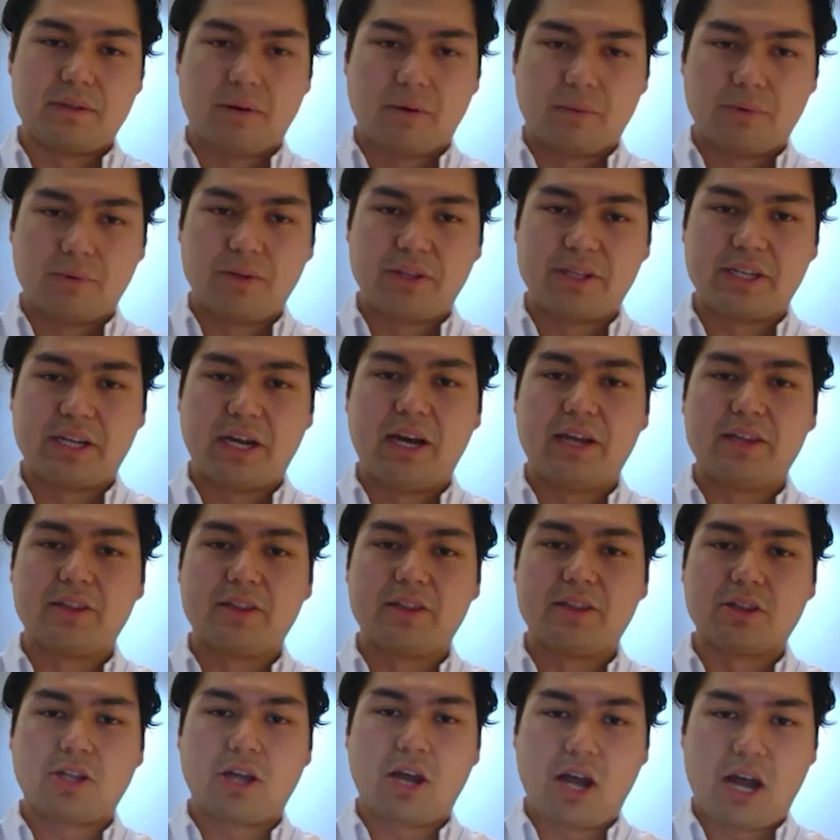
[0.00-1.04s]
really
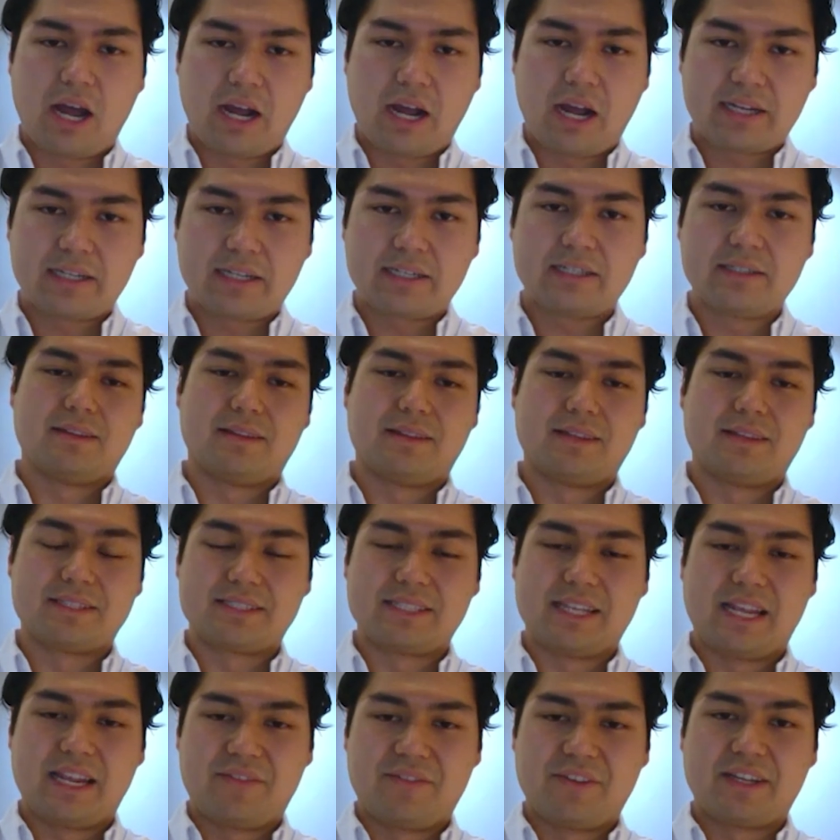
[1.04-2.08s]
unlock the
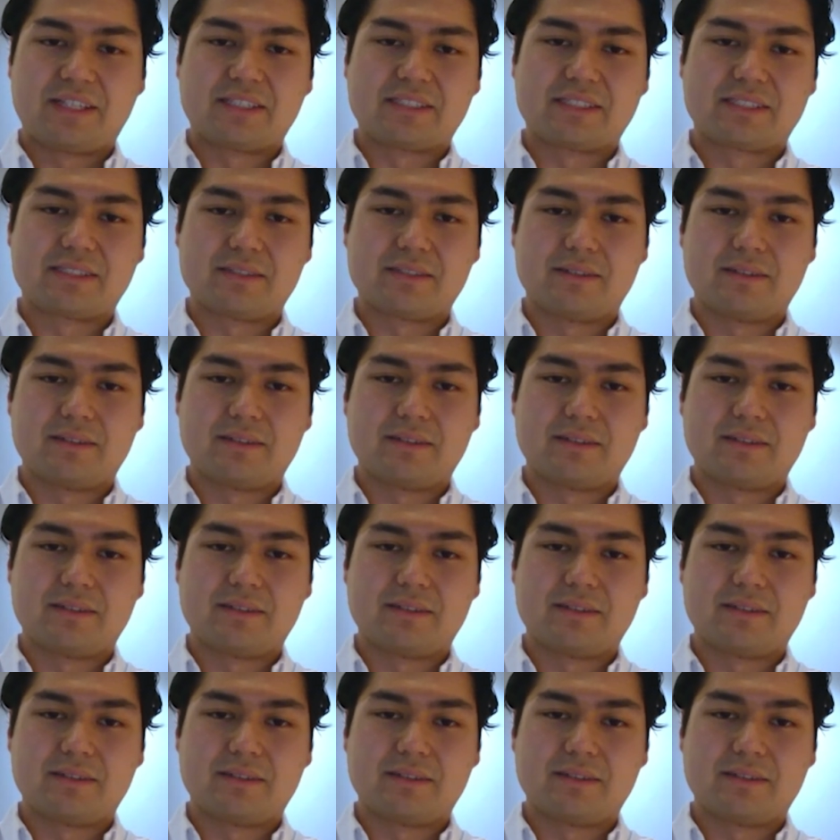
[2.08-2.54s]
savings